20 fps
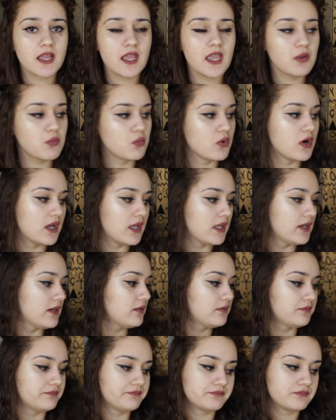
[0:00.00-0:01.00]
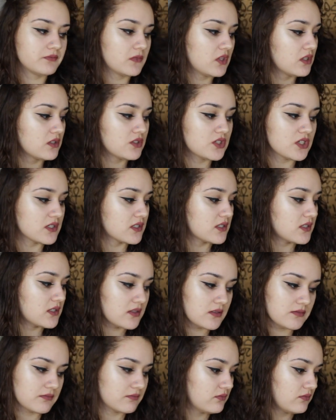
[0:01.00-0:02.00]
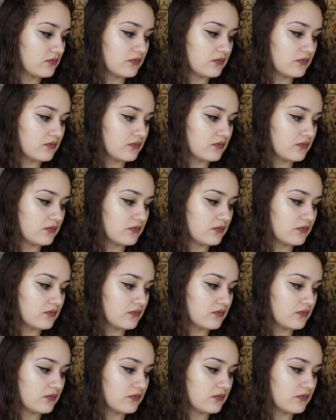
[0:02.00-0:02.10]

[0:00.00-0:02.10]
A1, just